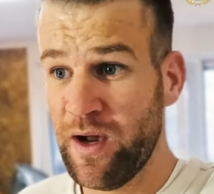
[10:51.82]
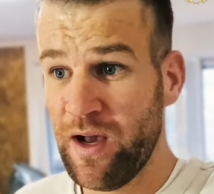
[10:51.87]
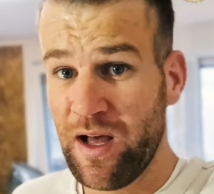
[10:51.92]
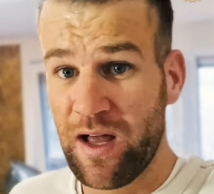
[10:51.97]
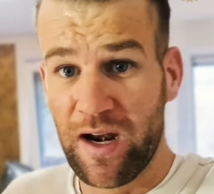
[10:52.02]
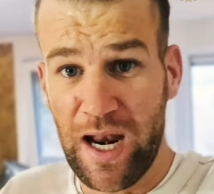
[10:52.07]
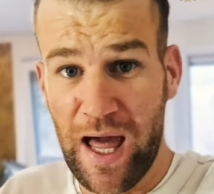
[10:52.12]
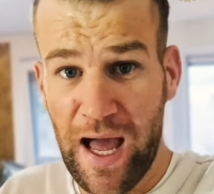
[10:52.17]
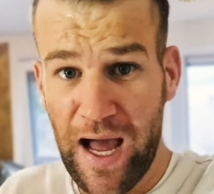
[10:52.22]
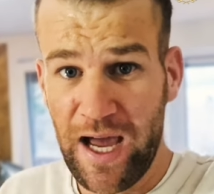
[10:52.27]

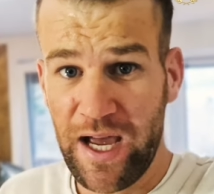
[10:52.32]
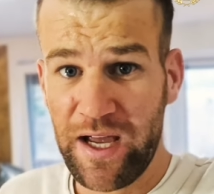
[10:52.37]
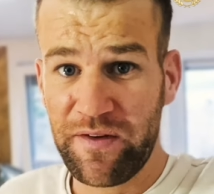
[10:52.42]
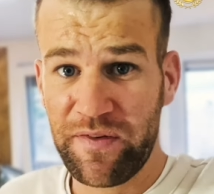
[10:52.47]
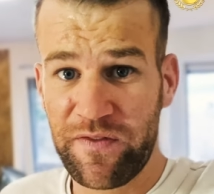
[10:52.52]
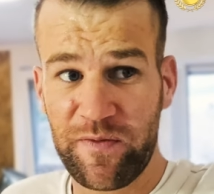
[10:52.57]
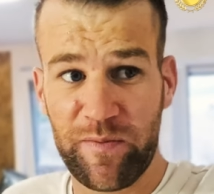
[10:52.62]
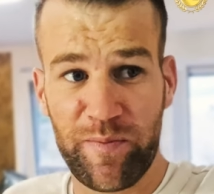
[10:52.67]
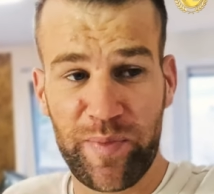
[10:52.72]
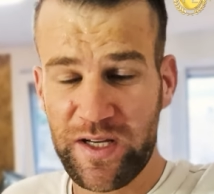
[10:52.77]
life,
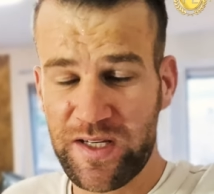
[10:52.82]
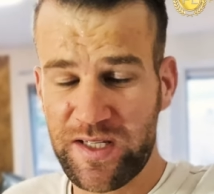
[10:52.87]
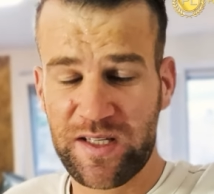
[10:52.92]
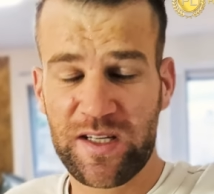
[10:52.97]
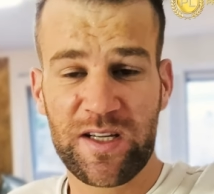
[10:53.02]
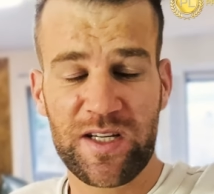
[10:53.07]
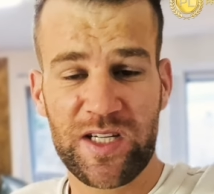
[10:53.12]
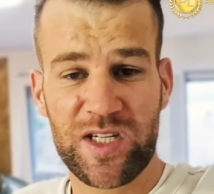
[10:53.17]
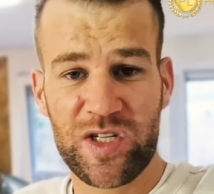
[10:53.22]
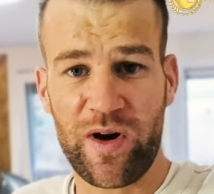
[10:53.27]

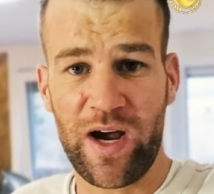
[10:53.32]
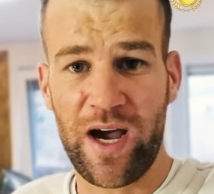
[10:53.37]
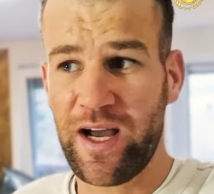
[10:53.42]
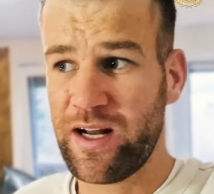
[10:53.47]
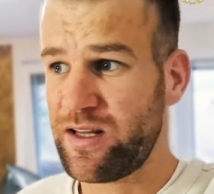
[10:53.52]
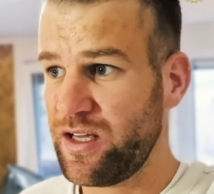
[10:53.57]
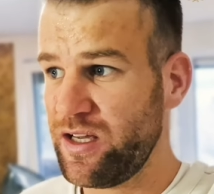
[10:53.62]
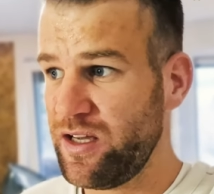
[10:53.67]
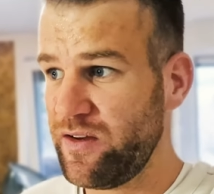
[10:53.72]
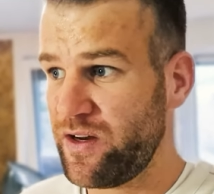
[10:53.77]
business, right?
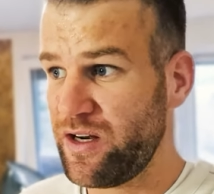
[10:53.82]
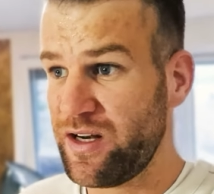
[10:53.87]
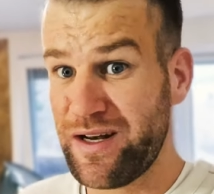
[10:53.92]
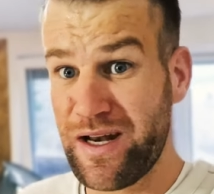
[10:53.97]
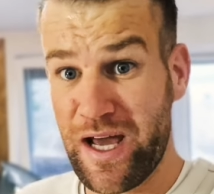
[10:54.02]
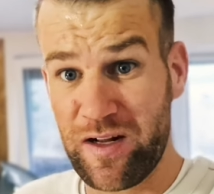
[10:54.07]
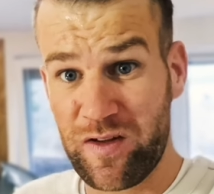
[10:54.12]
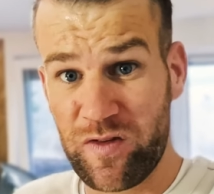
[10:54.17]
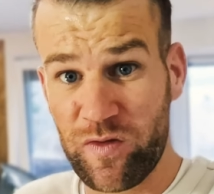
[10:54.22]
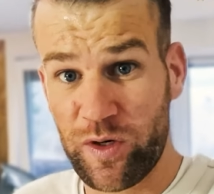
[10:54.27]
Even
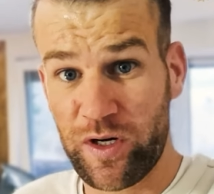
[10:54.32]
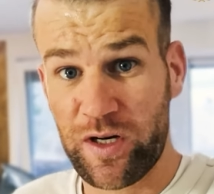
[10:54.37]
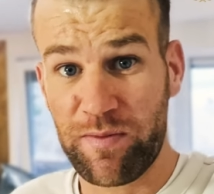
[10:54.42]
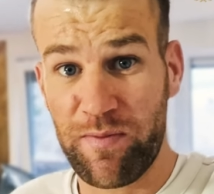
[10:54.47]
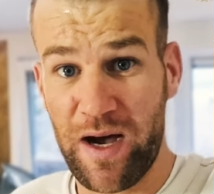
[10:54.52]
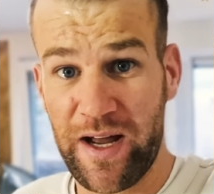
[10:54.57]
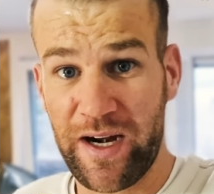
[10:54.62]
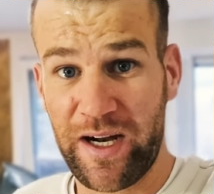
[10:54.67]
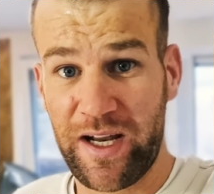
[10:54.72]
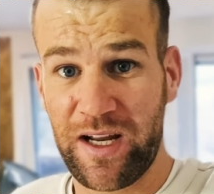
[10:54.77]
network
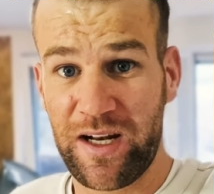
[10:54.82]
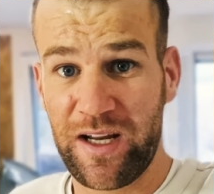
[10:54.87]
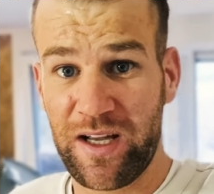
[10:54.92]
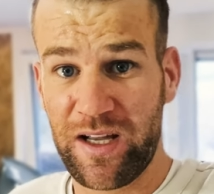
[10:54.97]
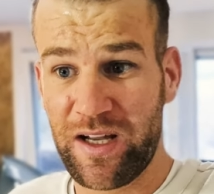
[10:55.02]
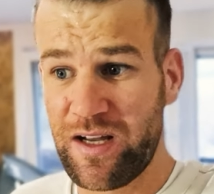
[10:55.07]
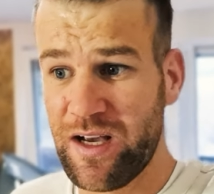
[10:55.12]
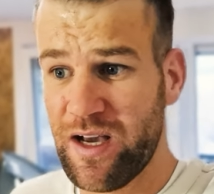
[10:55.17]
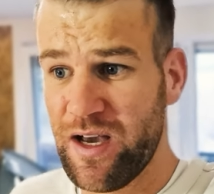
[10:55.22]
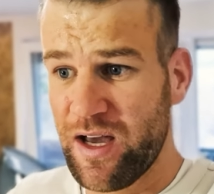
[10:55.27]

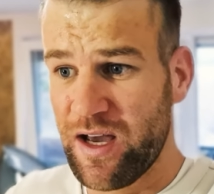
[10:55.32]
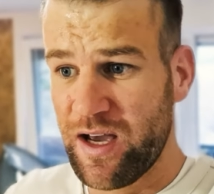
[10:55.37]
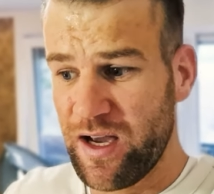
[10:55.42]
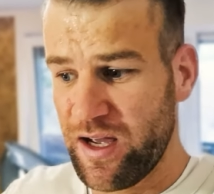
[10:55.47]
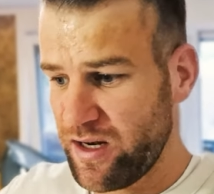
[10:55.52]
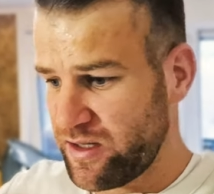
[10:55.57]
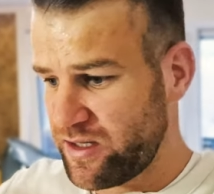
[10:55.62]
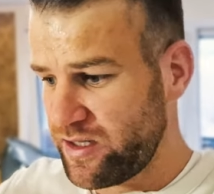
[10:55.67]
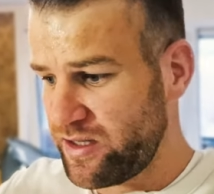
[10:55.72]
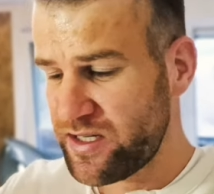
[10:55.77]
marketing
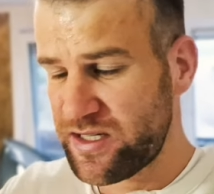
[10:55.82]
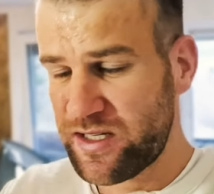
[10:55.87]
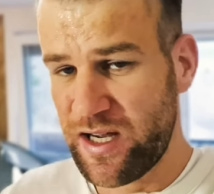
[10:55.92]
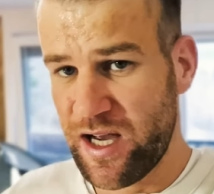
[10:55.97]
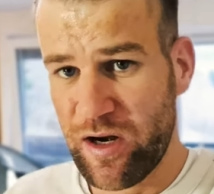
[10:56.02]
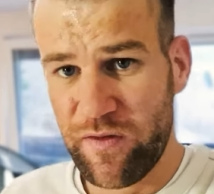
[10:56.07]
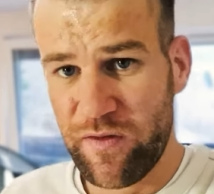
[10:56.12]
and this kind of